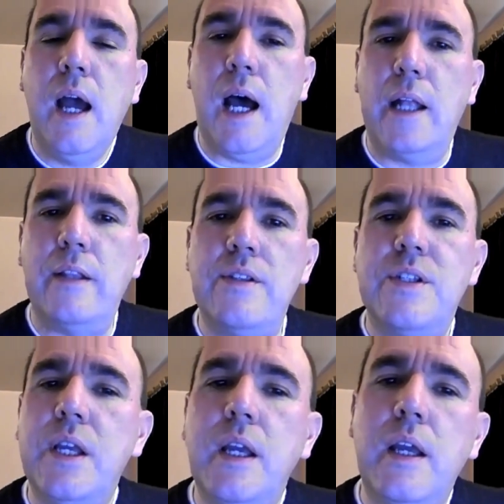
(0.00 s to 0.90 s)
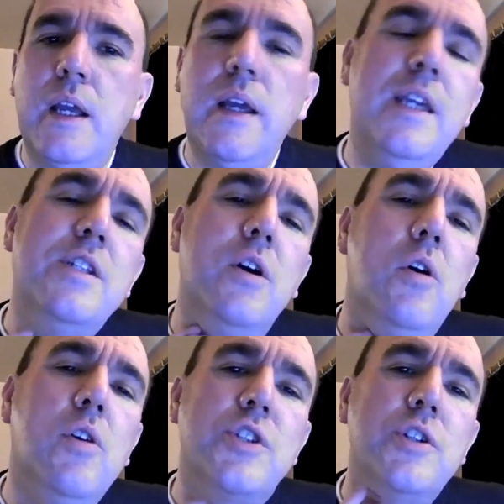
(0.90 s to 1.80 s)
And he's a
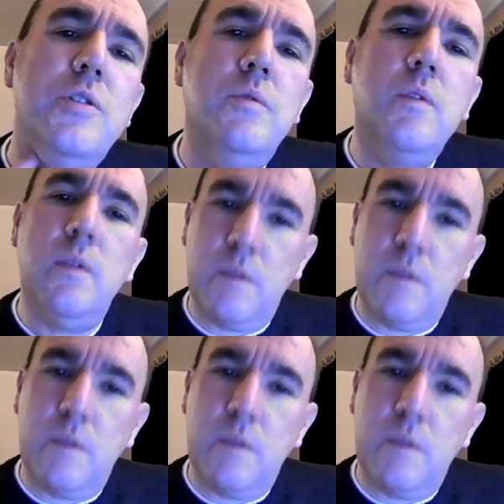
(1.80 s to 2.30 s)
horse who